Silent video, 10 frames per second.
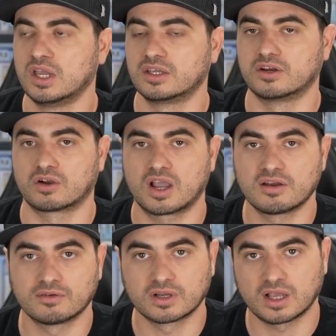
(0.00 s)
you know,
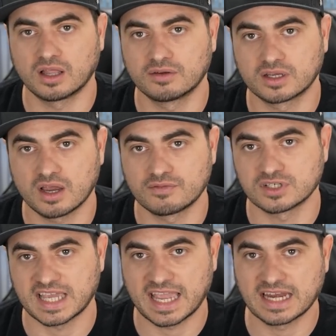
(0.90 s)
cover
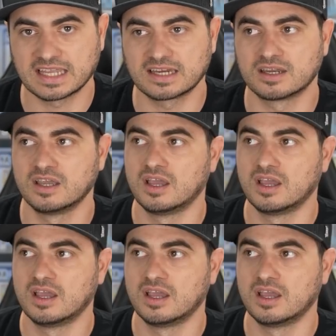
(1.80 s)
tanning,